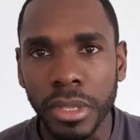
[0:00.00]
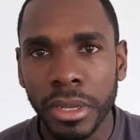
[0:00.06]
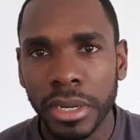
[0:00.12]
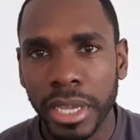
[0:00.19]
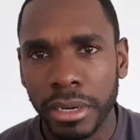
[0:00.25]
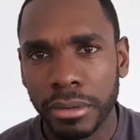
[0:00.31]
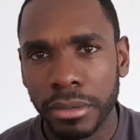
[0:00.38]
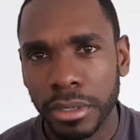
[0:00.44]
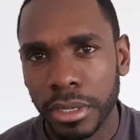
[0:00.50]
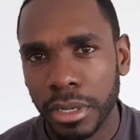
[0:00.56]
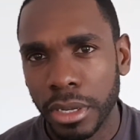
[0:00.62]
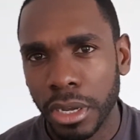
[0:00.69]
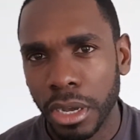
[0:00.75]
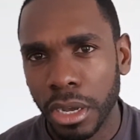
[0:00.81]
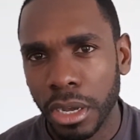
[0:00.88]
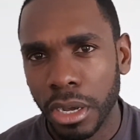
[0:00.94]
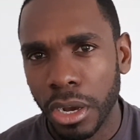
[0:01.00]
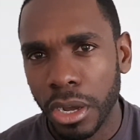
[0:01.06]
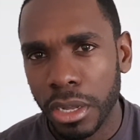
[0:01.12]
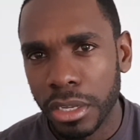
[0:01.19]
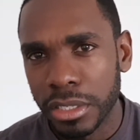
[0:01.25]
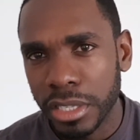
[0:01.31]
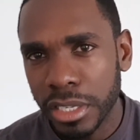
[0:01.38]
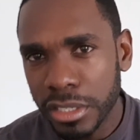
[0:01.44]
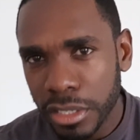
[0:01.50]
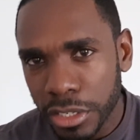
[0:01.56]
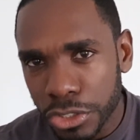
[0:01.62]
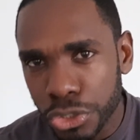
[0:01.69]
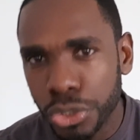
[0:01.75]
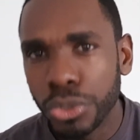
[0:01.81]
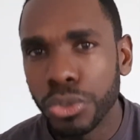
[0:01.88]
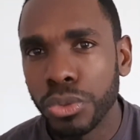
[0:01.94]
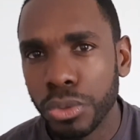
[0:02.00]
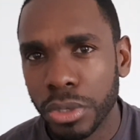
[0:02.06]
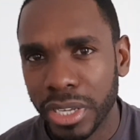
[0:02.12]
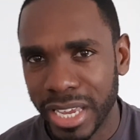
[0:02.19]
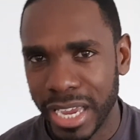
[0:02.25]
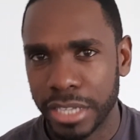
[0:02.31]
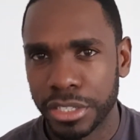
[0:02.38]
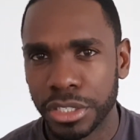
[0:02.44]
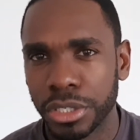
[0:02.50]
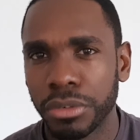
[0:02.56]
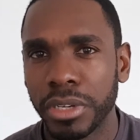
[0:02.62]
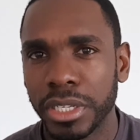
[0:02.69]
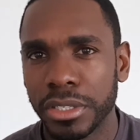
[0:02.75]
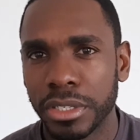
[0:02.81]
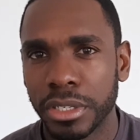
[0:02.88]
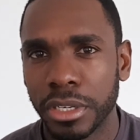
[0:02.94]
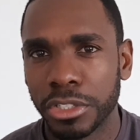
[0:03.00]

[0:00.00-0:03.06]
Now, these are the two categories.